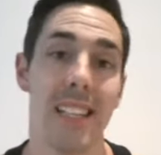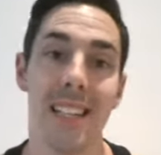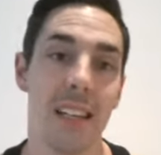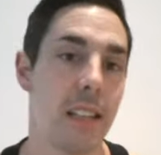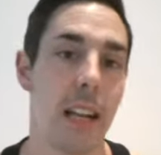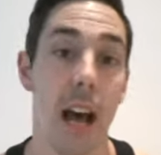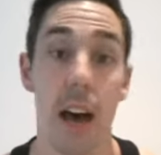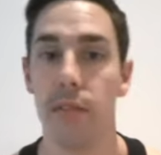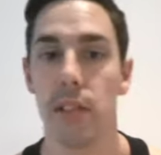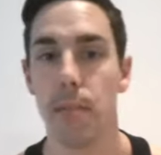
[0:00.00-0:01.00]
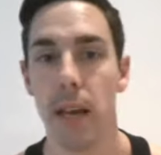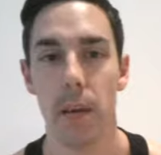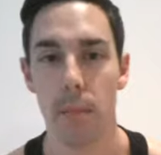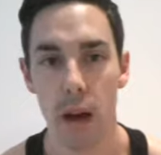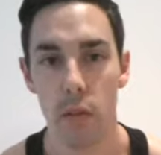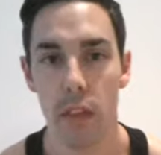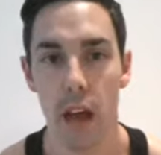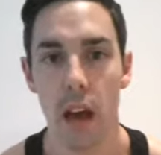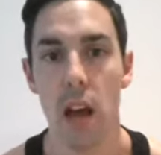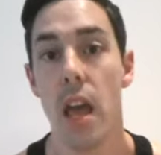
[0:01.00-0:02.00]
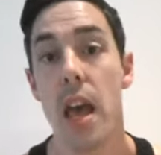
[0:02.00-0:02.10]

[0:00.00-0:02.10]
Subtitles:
It doesn't have to be about that.